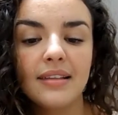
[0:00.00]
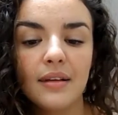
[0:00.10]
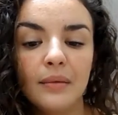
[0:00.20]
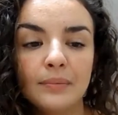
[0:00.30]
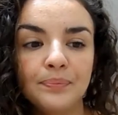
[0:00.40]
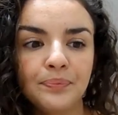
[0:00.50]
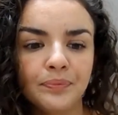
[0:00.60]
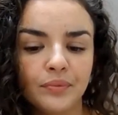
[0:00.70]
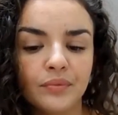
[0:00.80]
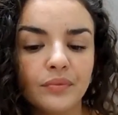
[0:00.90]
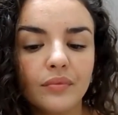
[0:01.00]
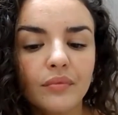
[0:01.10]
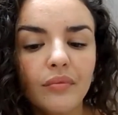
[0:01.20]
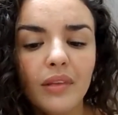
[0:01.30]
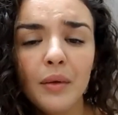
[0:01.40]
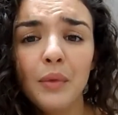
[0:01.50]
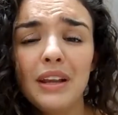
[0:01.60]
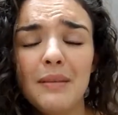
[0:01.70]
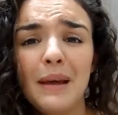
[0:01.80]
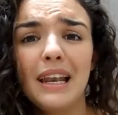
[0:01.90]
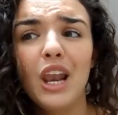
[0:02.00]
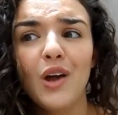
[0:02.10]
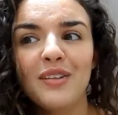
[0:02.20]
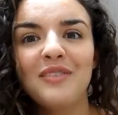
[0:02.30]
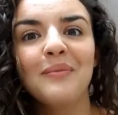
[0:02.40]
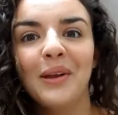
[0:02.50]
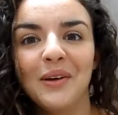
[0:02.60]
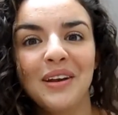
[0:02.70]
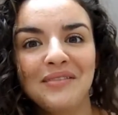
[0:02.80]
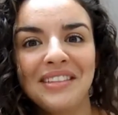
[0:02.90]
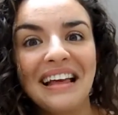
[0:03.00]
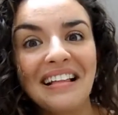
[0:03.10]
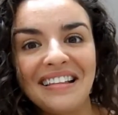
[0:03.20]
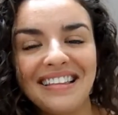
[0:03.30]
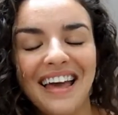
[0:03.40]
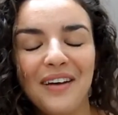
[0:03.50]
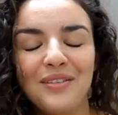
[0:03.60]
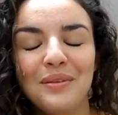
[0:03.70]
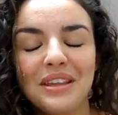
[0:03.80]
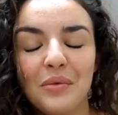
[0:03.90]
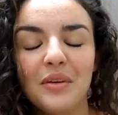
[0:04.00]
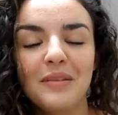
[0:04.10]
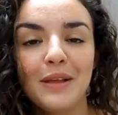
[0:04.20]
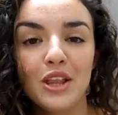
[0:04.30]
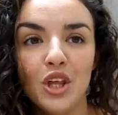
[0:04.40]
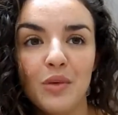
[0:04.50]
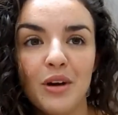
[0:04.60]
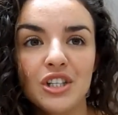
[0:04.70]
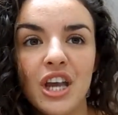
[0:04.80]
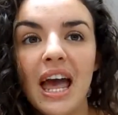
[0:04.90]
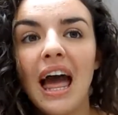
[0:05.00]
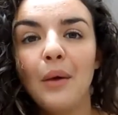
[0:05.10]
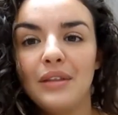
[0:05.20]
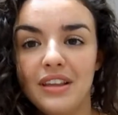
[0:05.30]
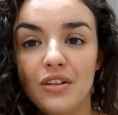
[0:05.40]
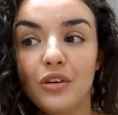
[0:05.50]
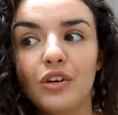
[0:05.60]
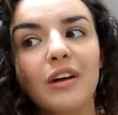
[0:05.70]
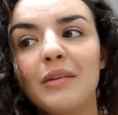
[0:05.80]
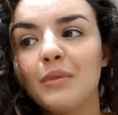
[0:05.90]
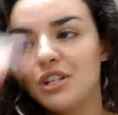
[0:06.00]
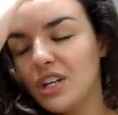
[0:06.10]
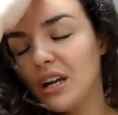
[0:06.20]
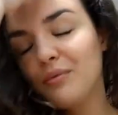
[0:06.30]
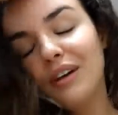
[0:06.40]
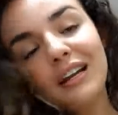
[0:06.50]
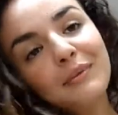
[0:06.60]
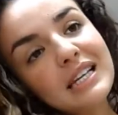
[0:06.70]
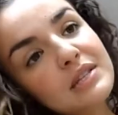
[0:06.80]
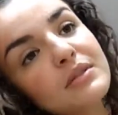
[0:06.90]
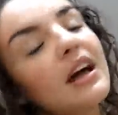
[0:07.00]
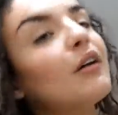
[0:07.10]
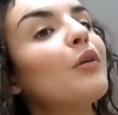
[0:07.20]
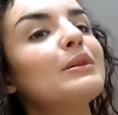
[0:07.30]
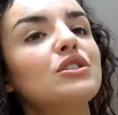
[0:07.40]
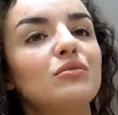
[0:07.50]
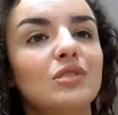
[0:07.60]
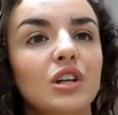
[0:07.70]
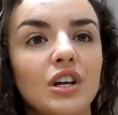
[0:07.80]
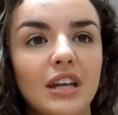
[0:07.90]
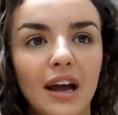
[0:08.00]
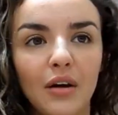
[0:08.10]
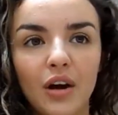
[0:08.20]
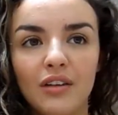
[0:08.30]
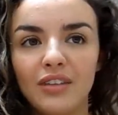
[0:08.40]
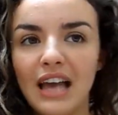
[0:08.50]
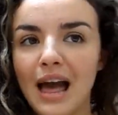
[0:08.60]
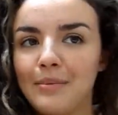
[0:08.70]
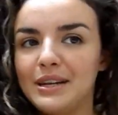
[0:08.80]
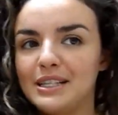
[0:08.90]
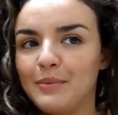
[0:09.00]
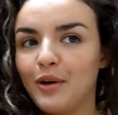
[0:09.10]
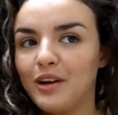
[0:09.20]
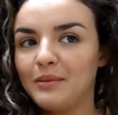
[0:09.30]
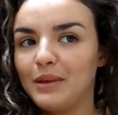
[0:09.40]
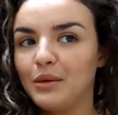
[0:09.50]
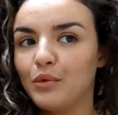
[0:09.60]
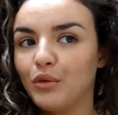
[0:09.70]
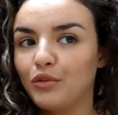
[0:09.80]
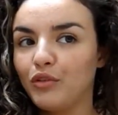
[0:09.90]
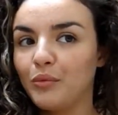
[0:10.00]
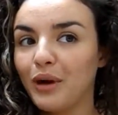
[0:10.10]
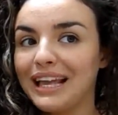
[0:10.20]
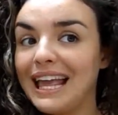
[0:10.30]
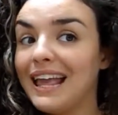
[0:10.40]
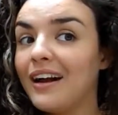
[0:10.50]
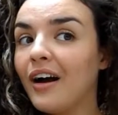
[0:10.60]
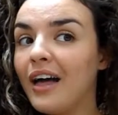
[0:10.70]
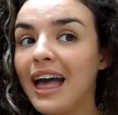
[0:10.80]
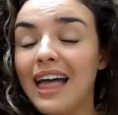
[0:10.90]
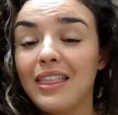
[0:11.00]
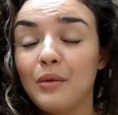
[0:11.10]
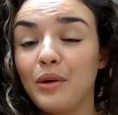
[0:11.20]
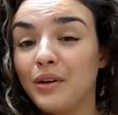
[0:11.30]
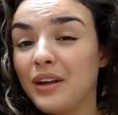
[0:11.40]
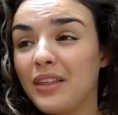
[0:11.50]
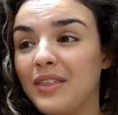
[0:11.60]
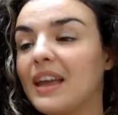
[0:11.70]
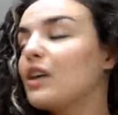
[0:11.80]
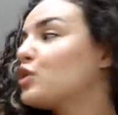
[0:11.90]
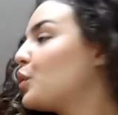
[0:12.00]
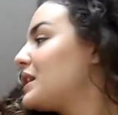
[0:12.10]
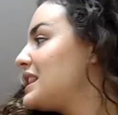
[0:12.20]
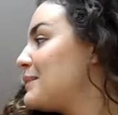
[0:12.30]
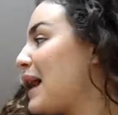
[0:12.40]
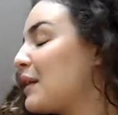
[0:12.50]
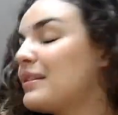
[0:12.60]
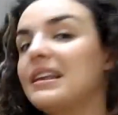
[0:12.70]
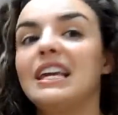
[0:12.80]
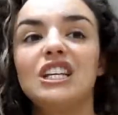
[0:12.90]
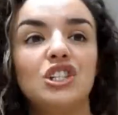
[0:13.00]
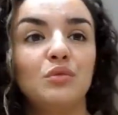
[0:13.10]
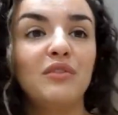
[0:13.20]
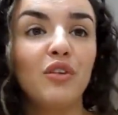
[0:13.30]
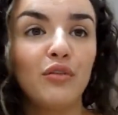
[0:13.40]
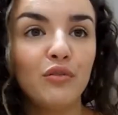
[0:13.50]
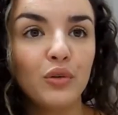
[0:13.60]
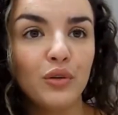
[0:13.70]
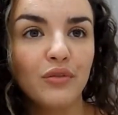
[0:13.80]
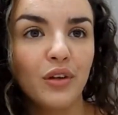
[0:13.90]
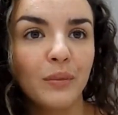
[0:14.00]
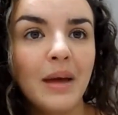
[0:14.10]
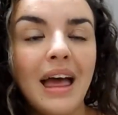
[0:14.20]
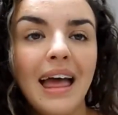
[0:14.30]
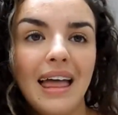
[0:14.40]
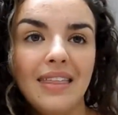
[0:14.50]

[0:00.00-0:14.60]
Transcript: and we'd spent loads of money on everything else in the house, so we didn't want to spend too much, and we did it on a great budget, and I'm really pleased with how our bedrooms turned out. Kind of the cabinets behind me were all from IKEA, and they were I think £20 each, and we've got four of them.